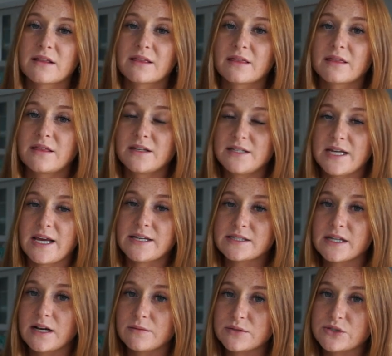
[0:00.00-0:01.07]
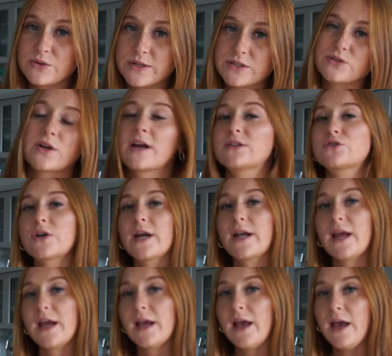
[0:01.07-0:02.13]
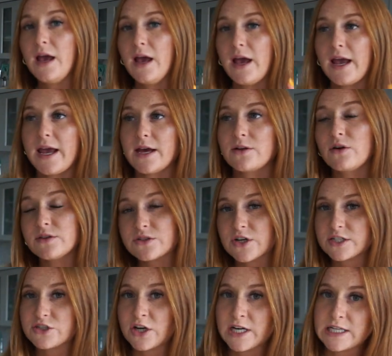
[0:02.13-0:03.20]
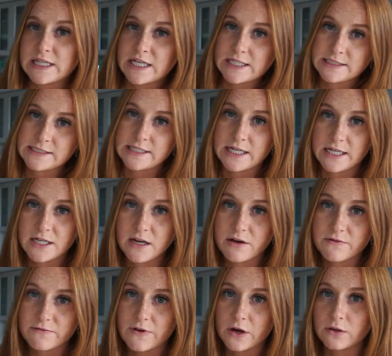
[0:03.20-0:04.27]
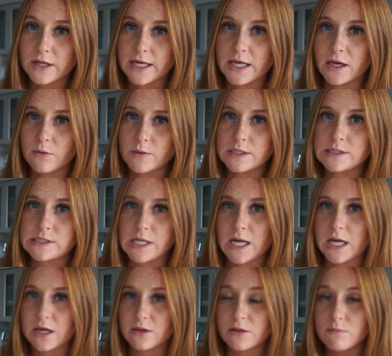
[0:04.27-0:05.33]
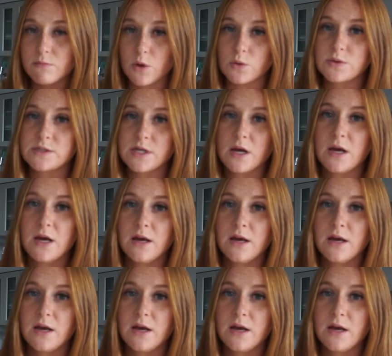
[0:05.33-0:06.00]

the days that I was doing strength training and all the strength training that I did felt like it was like the most